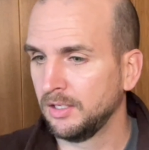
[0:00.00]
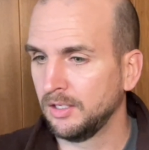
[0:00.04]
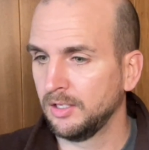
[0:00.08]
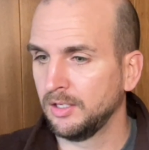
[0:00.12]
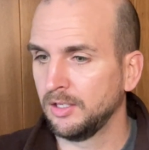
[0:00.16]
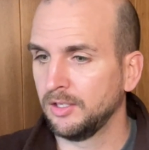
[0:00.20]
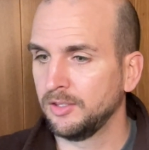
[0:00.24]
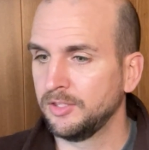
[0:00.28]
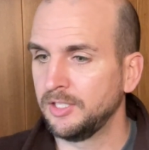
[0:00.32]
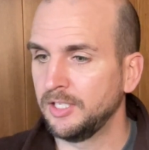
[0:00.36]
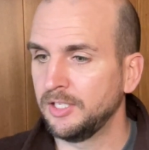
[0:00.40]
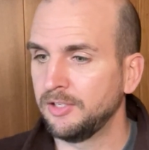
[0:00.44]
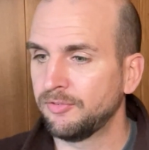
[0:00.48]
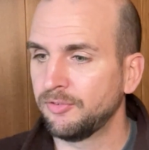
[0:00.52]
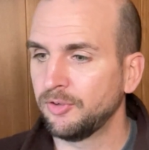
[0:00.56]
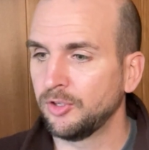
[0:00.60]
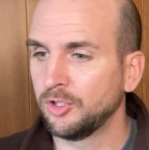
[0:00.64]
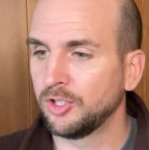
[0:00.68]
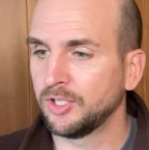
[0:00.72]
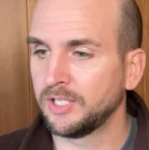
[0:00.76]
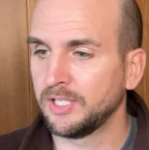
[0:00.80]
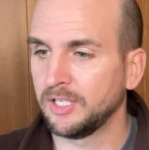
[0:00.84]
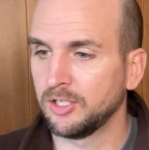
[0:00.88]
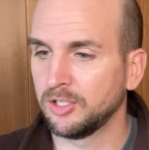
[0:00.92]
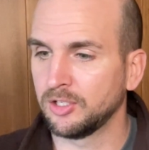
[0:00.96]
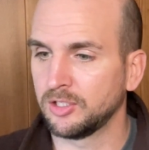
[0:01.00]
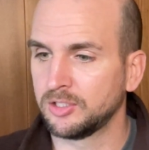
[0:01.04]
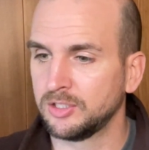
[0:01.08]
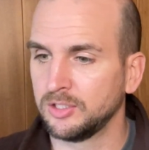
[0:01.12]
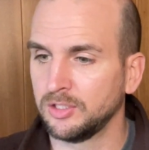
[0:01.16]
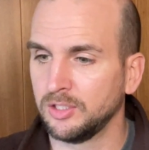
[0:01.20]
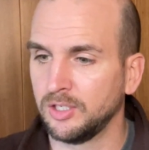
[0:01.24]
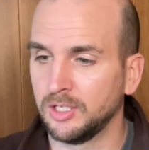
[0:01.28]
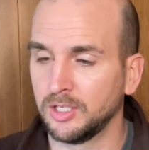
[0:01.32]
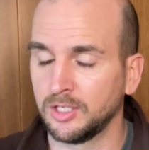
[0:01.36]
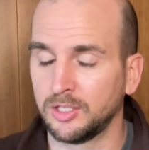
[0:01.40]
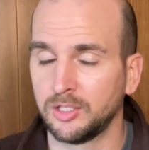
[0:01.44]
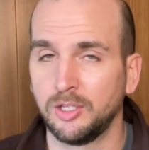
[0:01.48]
Then if we look at our
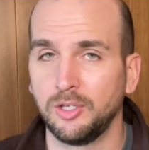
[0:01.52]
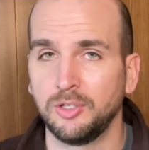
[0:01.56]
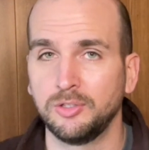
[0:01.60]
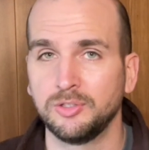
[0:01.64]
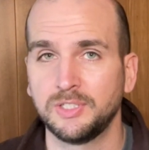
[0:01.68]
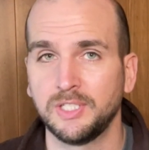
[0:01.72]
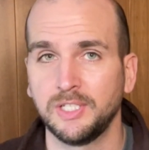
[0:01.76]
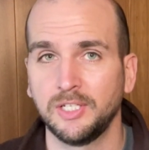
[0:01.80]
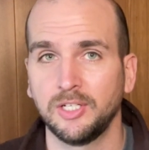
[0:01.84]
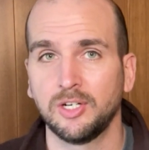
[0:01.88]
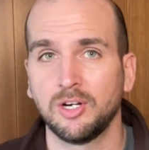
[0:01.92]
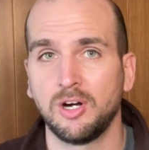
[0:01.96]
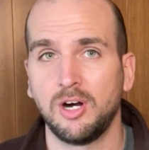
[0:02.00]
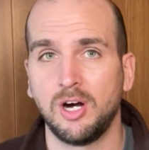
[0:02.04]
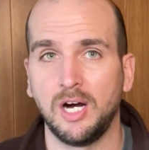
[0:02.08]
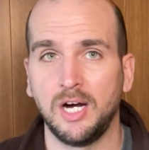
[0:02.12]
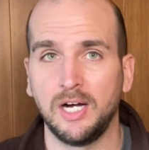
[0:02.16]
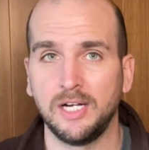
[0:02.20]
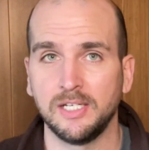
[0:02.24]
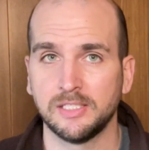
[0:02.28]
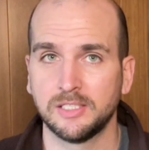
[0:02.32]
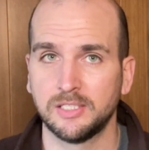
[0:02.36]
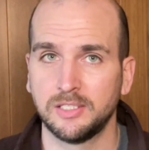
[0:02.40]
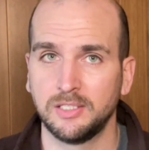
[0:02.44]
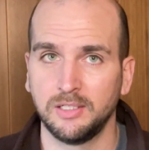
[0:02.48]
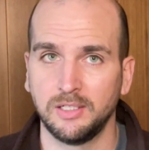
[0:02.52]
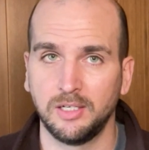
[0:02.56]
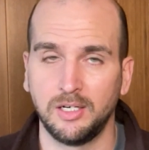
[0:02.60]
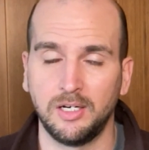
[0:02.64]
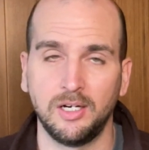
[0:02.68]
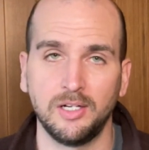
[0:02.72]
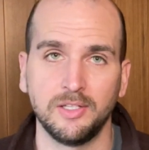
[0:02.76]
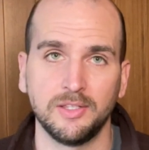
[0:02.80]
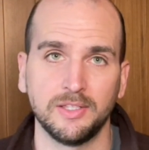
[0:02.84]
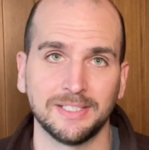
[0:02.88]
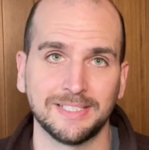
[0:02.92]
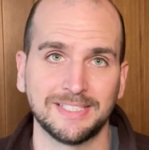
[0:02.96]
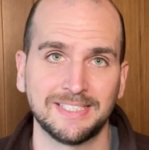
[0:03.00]
closing costs
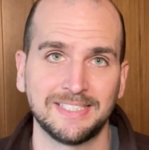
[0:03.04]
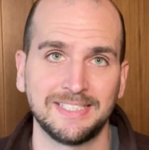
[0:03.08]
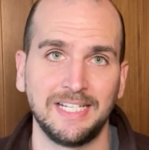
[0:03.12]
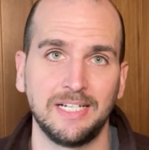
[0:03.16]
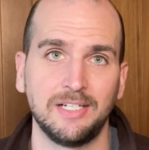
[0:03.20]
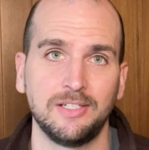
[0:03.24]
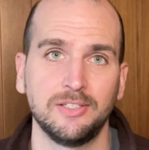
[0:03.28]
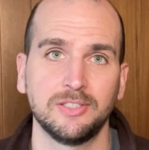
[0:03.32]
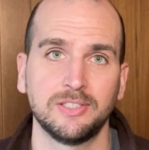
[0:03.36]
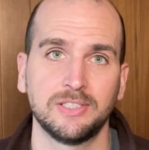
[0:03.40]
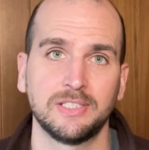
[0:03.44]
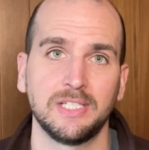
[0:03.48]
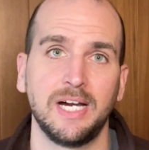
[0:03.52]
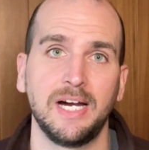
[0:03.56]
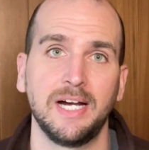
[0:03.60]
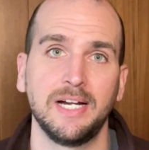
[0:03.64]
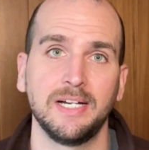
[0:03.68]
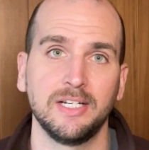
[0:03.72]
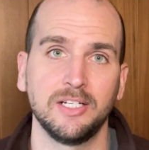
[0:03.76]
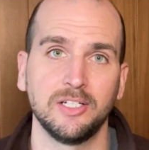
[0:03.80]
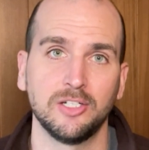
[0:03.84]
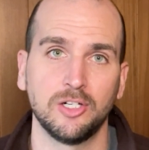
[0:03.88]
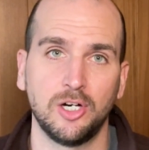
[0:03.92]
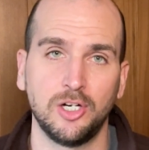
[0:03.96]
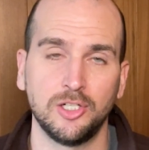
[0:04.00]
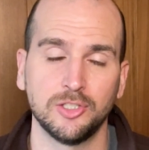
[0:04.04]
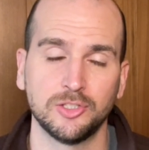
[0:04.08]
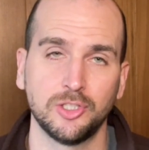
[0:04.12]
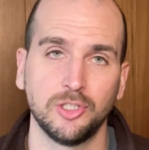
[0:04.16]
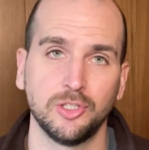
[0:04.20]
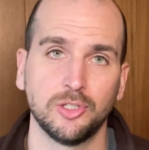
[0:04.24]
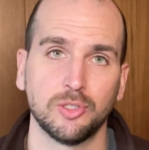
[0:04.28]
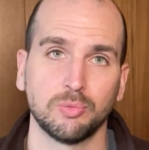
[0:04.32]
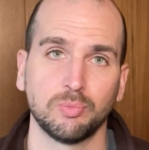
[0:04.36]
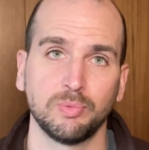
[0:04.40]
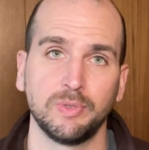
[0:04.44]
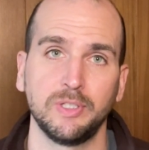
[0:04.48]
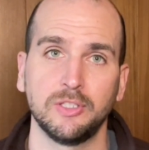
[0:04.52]
on the sell side and also
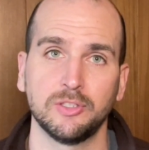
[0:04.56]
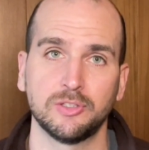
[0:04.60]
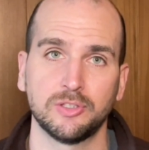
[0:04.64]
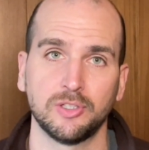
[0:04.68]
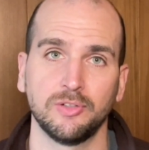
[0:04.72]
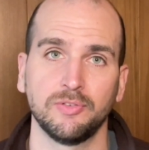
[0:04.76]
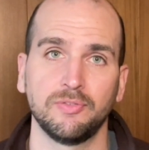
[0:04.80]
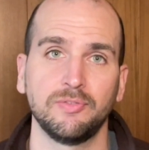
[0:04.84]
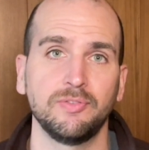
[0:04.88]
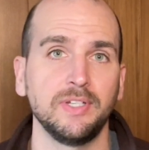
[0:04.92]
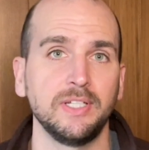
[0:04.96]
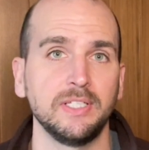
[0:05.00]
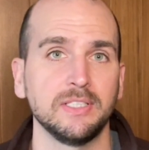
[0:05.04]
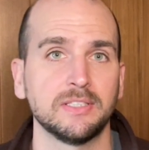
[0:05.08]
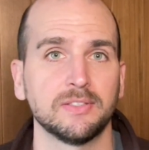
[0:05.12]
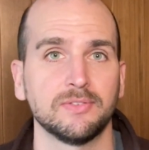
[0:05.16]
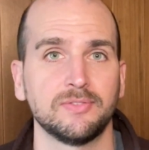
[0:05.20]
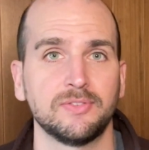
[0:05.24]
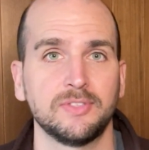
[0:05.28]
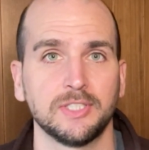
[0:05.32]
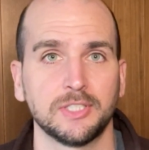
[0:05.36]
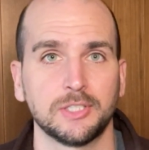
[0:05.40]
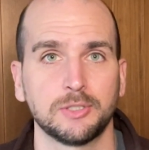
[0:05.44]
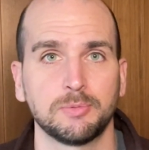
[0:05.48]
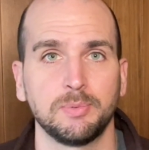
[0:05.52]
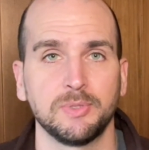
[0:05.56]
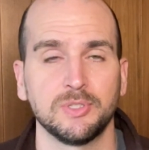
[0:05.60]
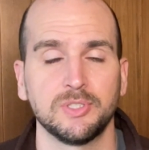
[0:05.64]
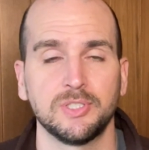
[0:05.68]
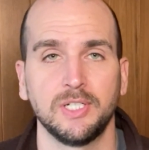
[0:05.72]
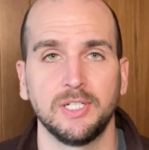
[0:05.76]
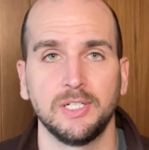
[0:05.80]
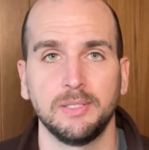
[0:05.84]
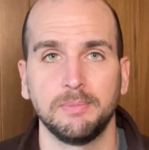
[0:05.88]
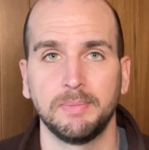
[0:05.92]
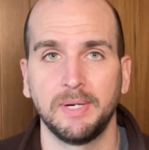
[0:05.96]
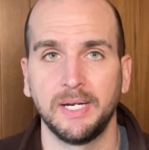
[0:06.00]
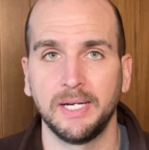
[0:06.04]
the realtor fees of
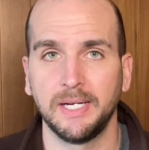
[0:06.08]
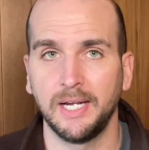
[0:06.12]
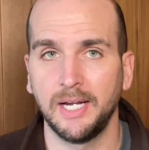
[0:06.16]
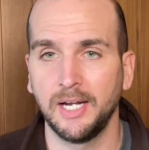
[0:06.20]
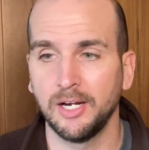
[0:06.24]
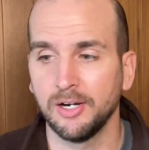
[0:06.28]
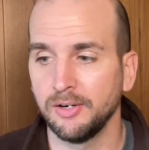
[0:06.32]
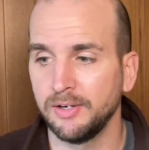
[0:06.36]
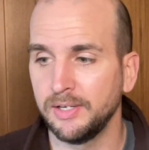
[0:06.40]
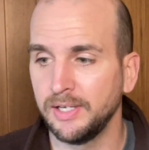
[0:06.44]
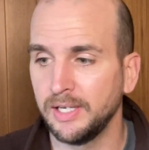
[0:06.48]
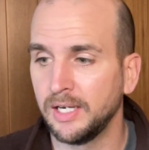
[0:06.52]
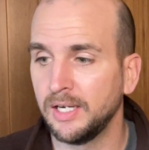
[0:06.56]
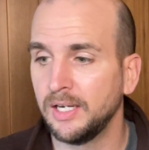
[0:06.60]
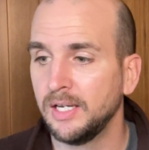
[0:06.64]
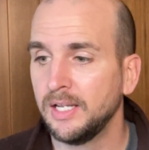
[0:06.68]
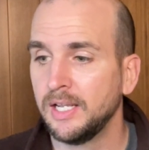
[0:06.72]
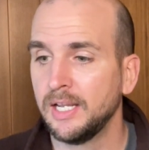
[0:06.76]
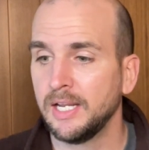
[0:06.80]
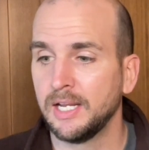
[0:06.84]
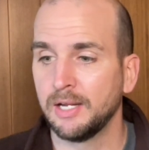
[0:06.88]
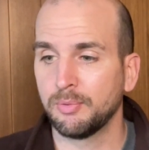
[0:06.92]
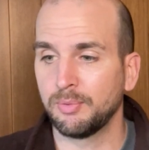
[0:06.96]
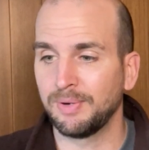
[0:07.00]
6% in my area,